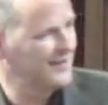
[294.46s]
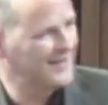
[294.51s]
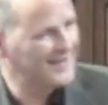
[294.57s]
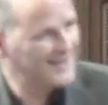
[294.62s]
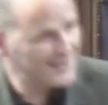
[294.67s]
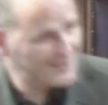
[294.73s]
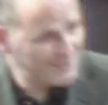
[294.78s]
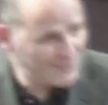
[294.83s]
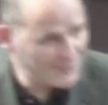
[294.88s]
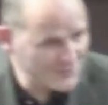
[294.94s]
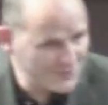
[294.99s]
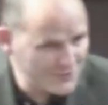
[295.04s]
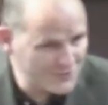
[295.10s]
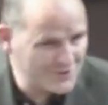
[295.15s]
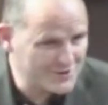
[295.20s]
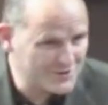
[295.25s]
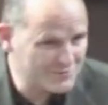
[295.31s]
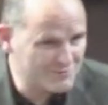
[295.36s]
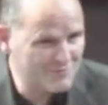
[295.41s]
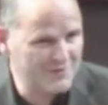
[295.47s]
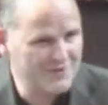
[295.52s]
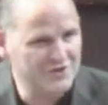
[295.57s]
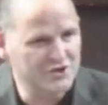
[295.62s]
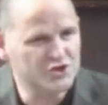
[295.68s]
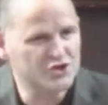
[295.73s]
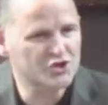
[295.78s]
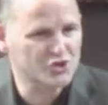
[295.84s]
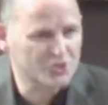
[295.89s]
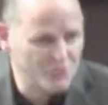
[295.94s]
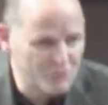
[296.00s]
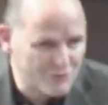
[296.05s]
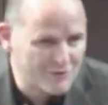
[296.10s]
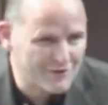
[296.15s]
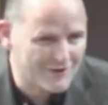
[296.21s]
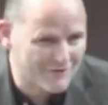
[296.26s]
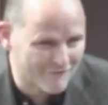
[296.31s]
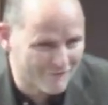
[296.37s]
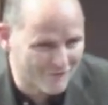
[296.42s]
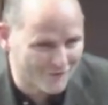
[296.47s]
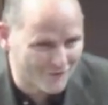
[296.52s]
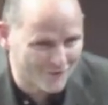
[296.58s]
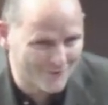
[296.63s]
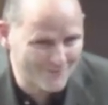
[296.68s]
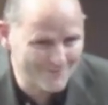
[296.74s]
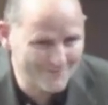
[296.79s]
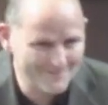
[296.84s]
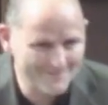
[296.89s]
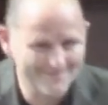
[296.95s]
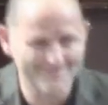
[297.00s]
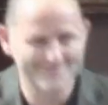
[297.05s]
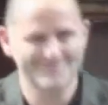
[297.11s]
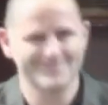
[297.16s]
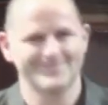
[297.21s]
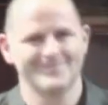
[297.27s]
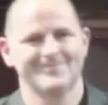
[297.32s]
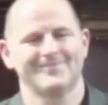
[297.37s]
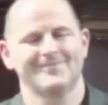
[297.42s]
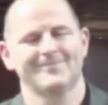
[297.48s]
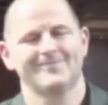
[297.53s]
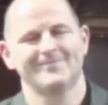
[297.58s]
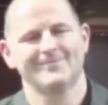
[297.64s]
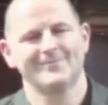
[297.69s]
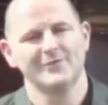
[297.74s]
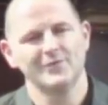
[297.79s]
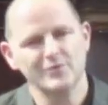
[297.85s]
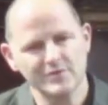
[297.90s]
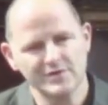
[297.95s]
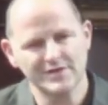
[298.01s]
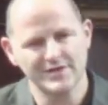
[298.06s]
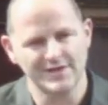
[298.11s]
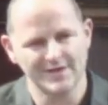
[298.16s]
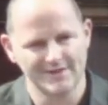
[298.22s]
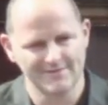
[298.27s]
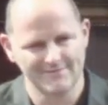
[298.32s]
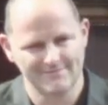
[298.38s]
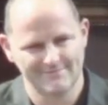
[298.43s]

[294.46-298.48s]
anyone who has been stolen from knows that.